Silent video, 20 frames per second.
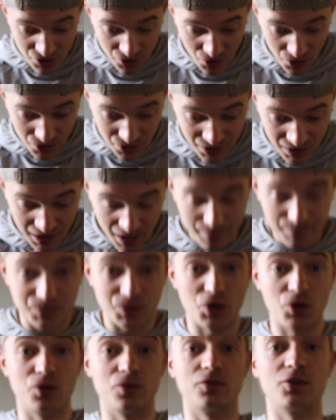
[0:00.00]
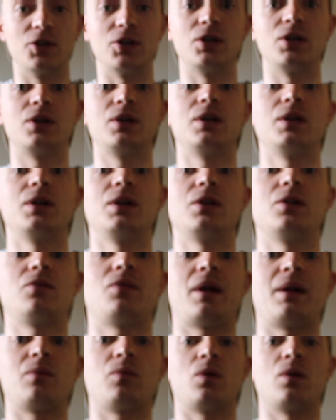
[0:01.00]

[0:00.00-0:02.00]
you're all slumped over, right?